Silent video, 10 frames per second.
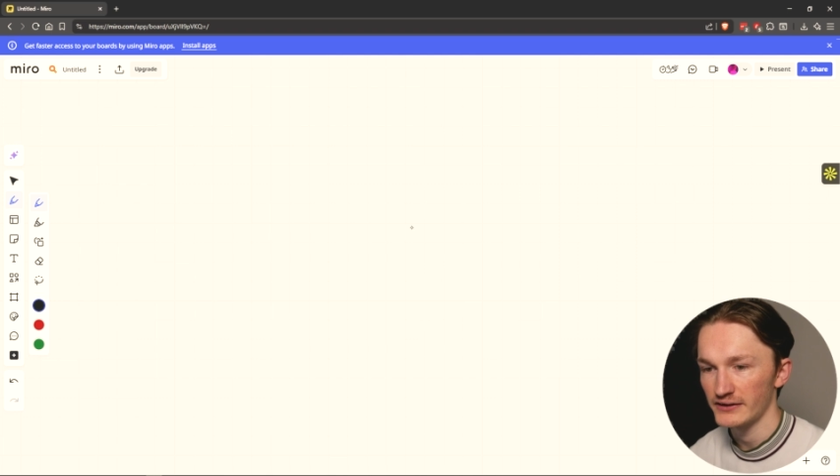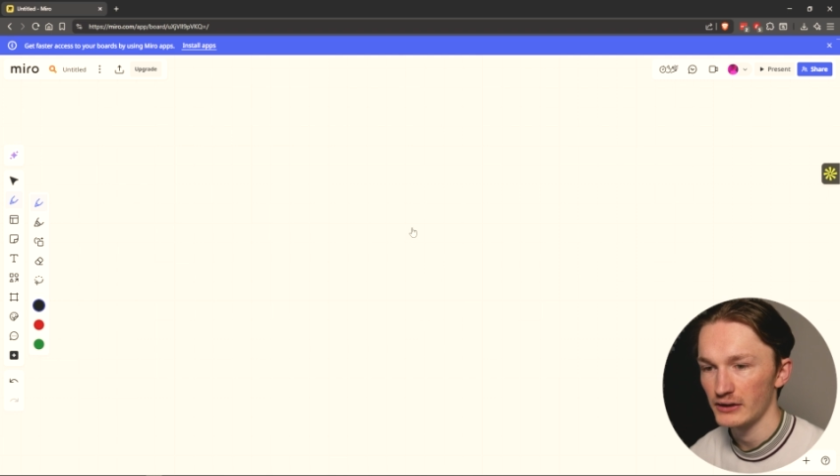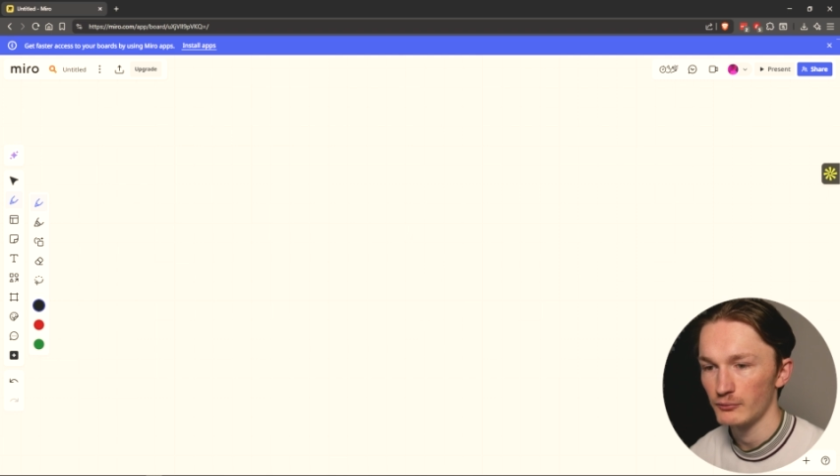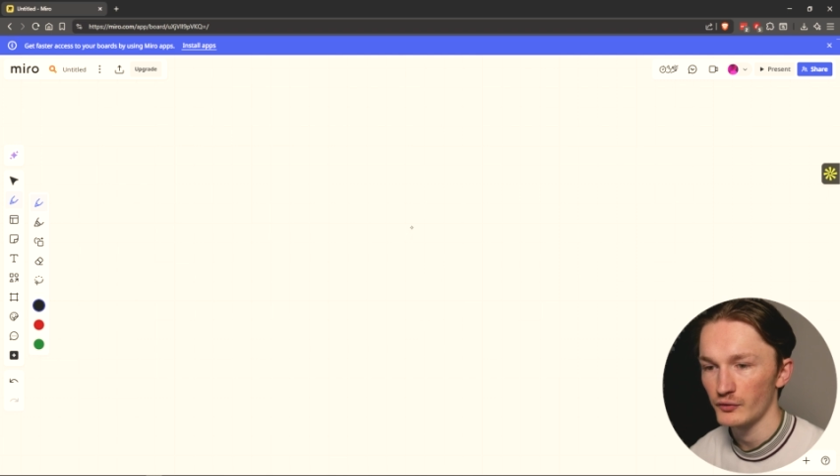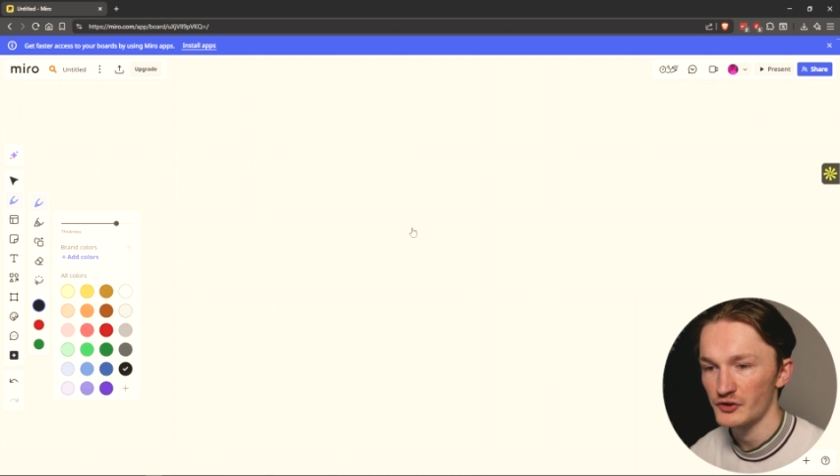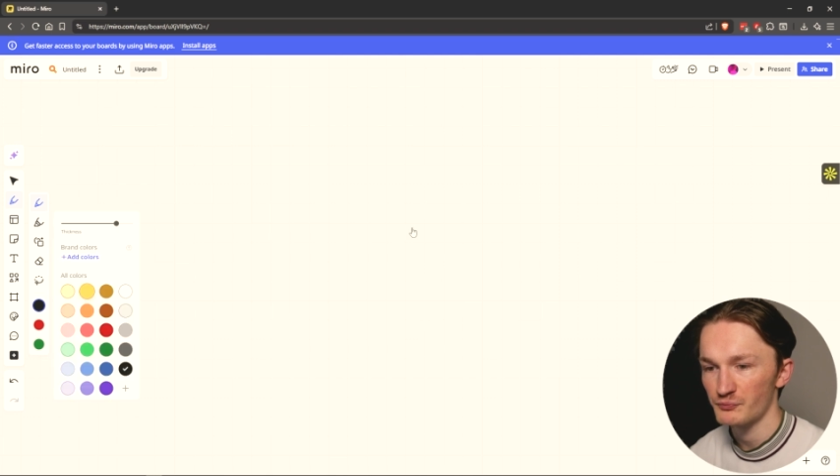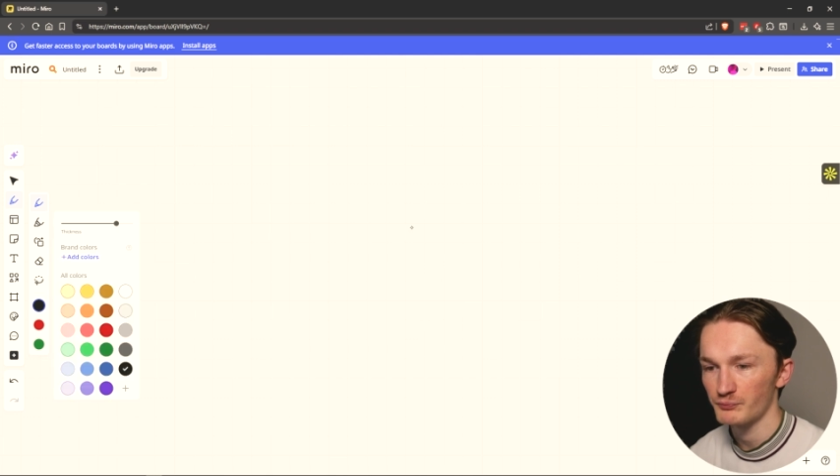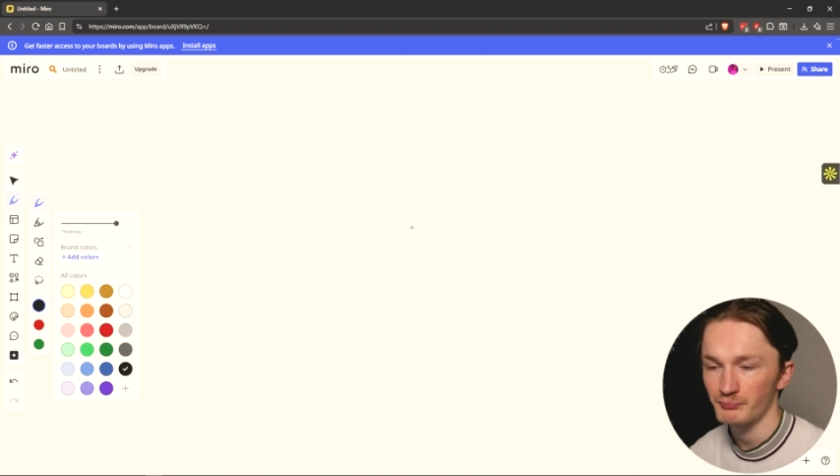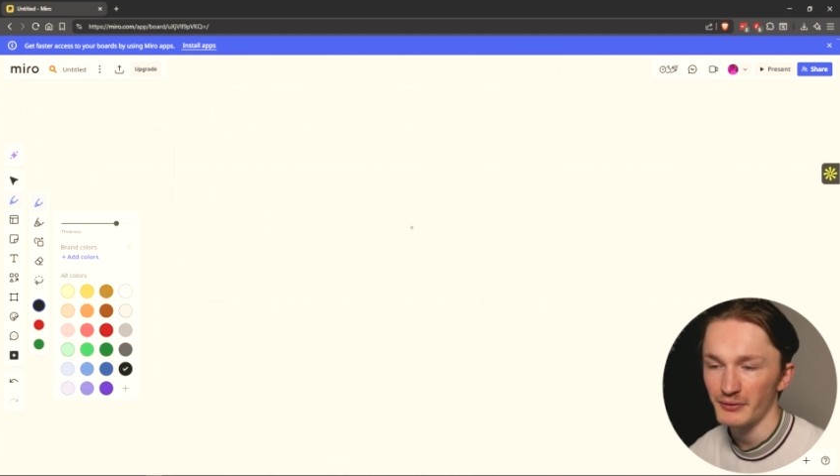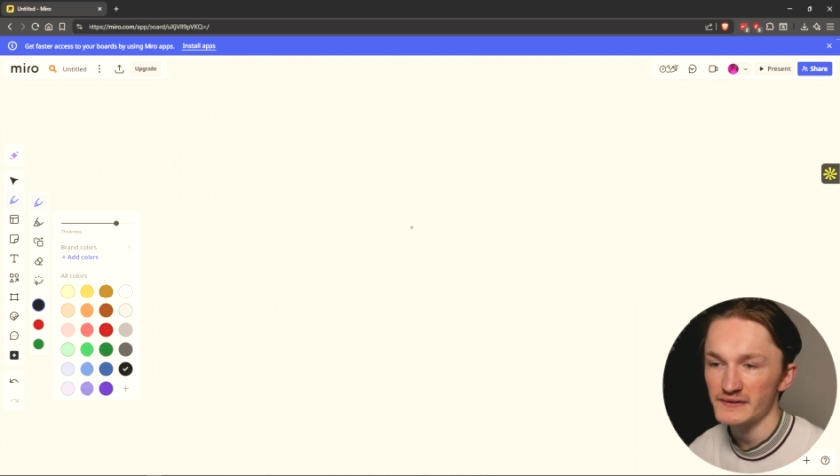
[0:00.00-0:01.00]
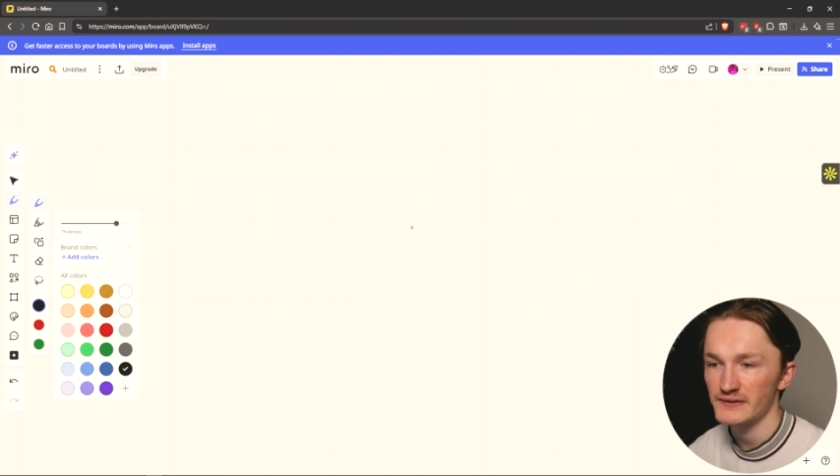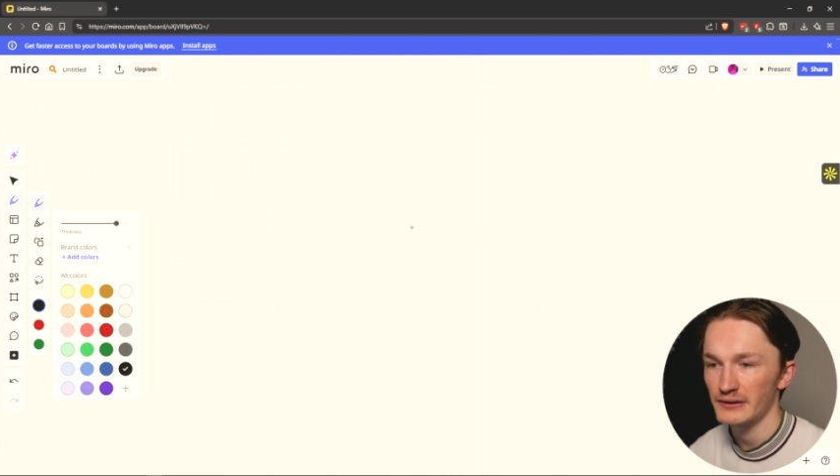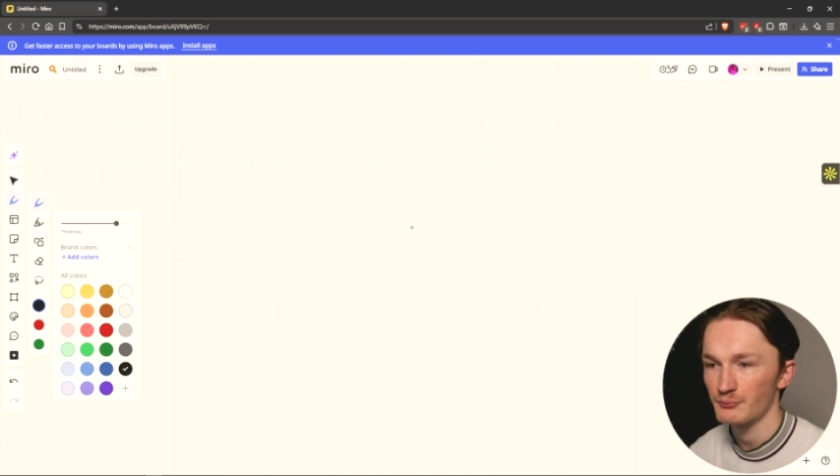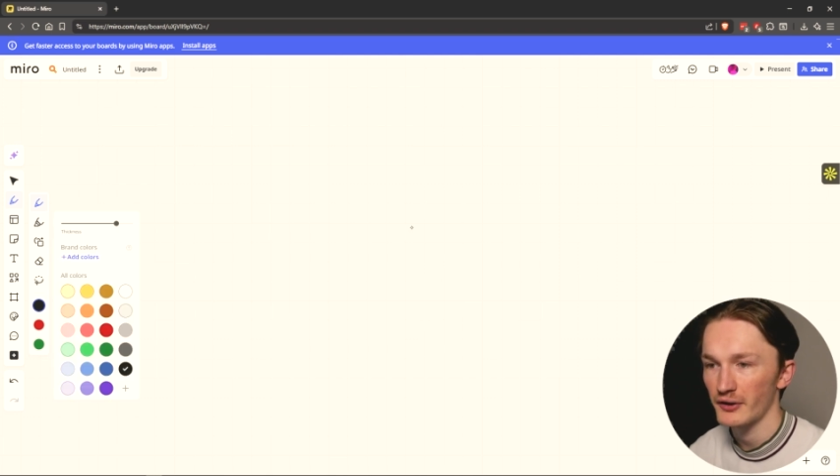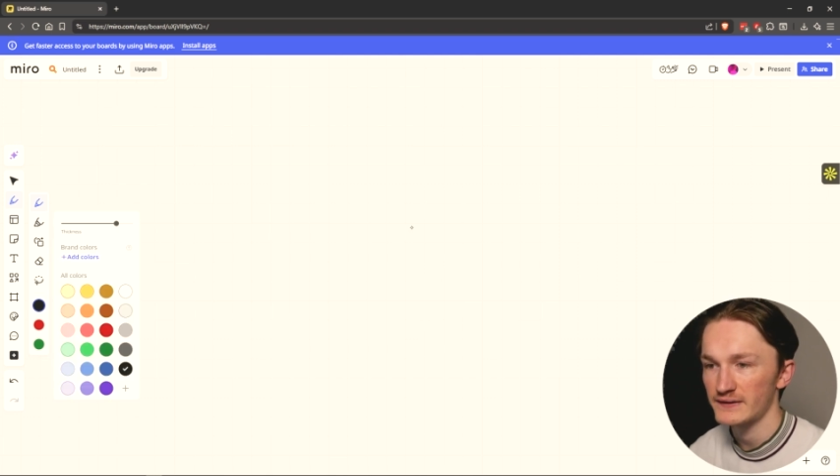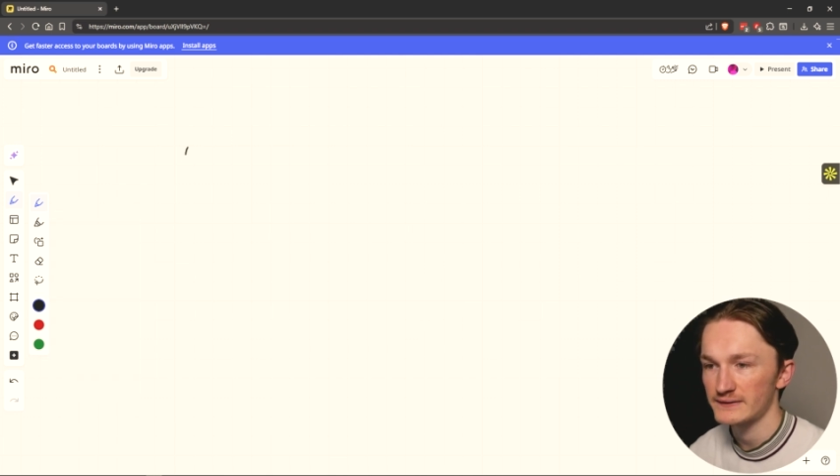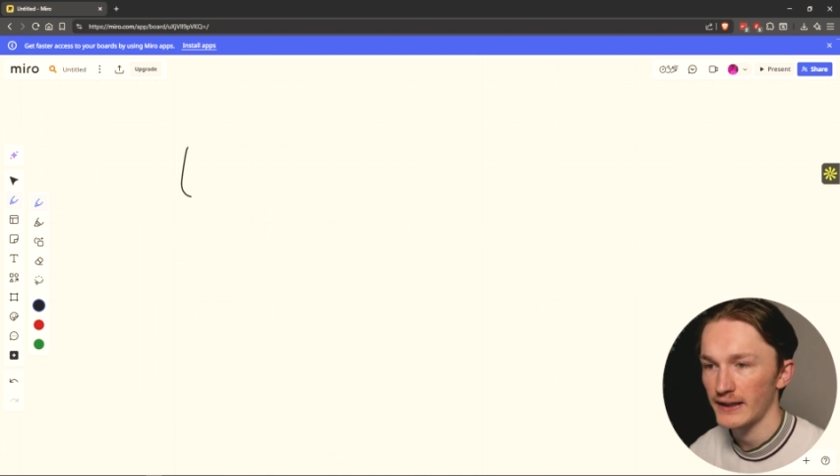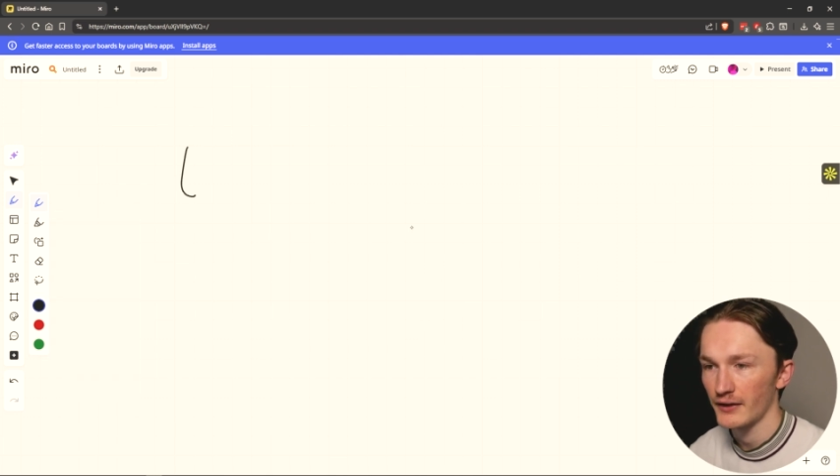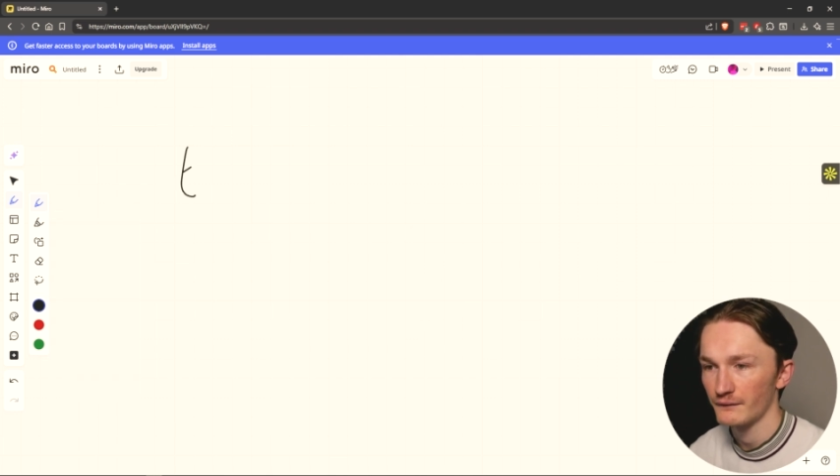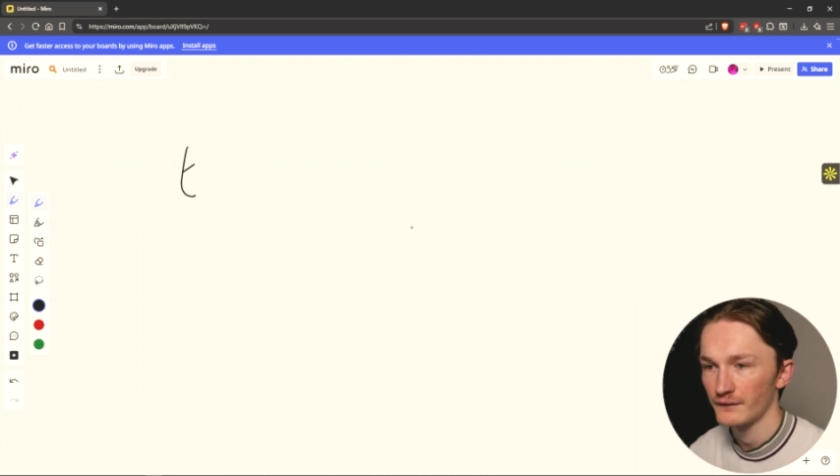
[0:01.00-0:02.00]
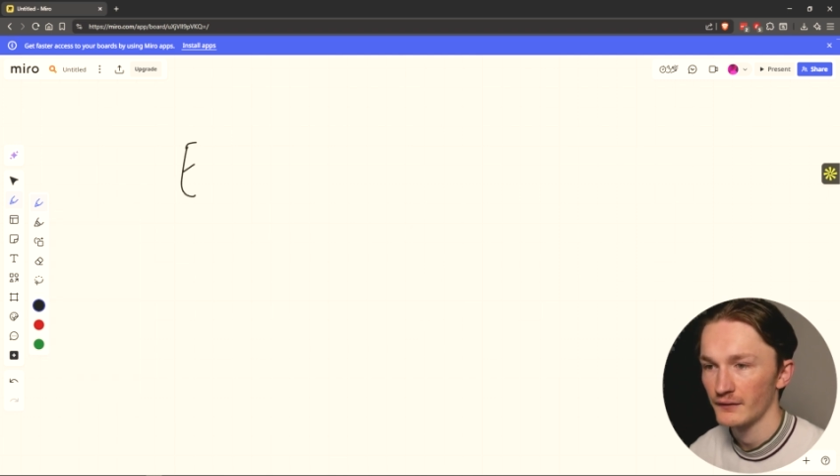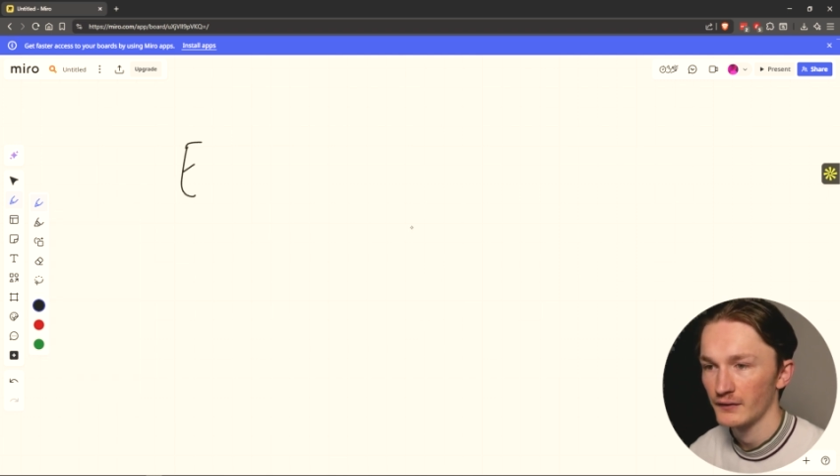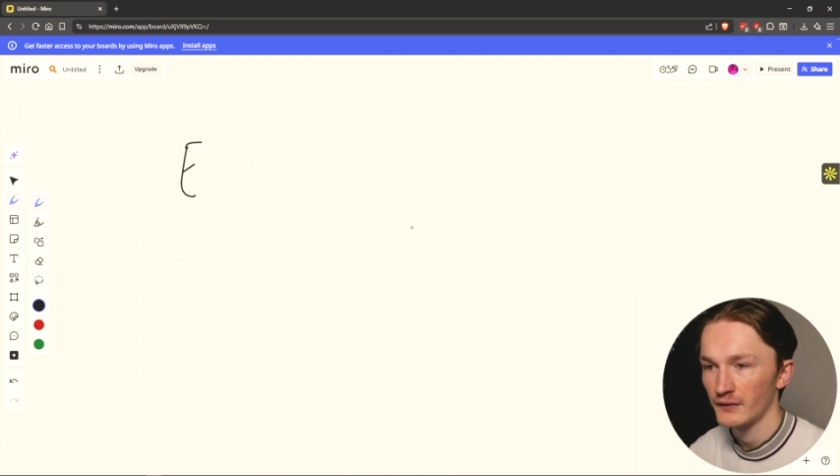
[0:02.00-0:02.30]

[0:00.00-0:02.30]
Gerber, which basically breaks down